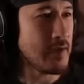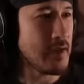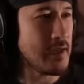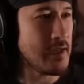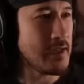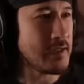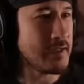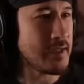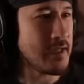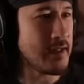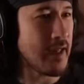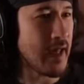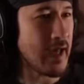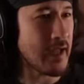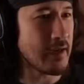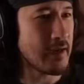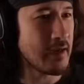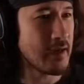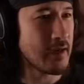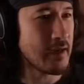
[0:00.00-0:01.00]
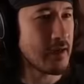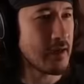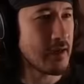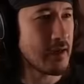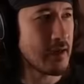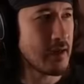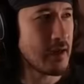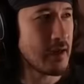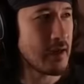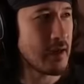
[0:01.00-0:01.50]
did Mark? he see that?
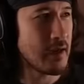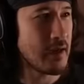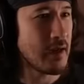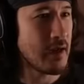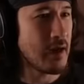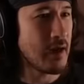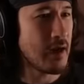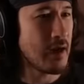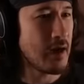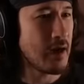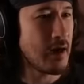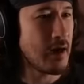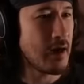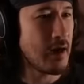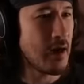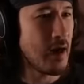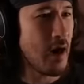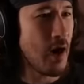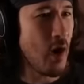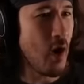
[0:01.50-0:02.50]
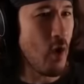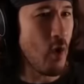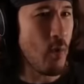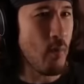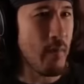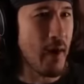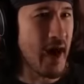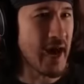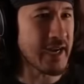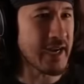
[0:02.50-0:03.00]
Oh
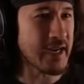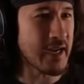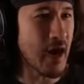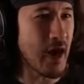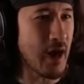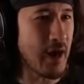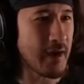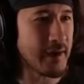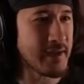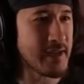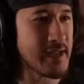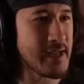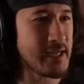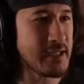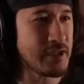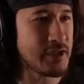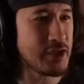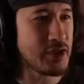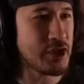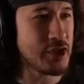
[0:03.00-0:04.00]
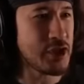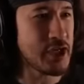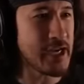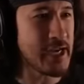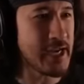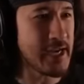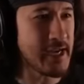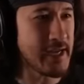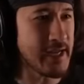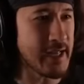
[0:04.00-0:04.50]
my god, he's
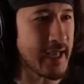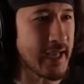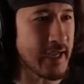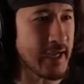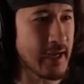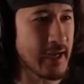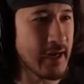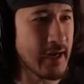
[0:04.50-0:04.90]
cheating!